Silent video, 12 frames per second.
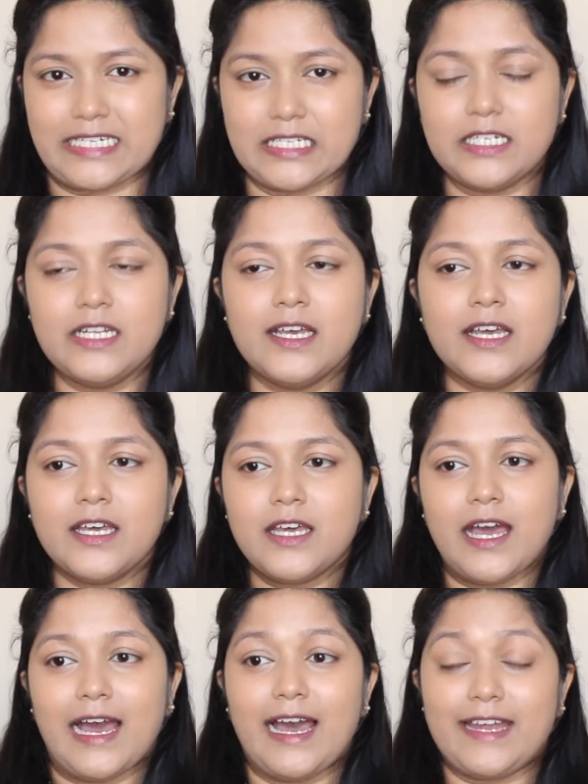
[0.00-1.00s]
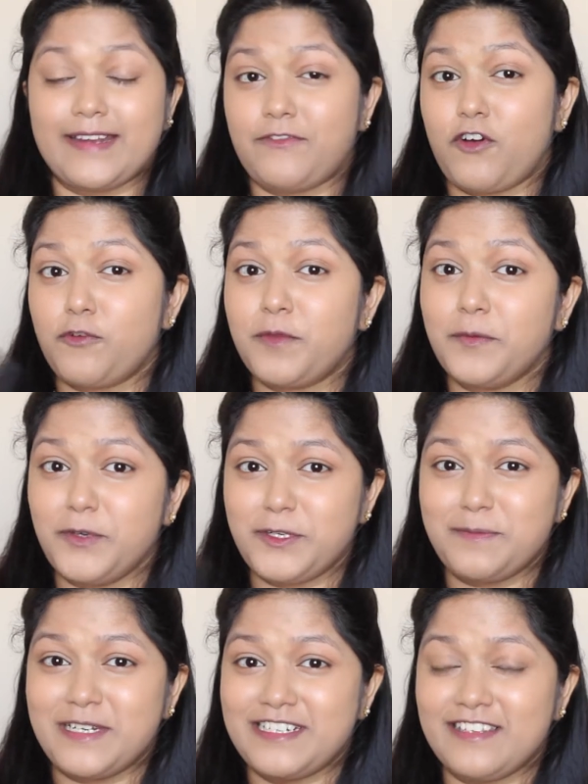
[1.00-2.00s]
tin, and I found my
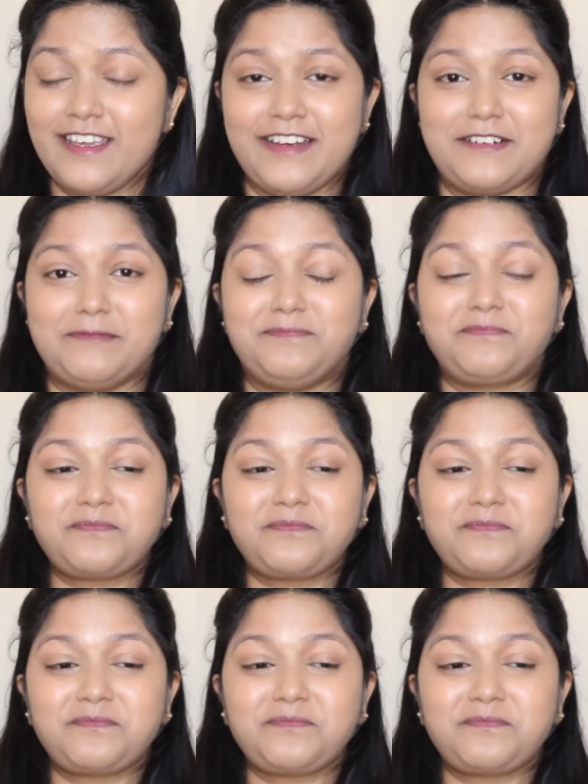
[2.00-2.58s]
beauty blender there,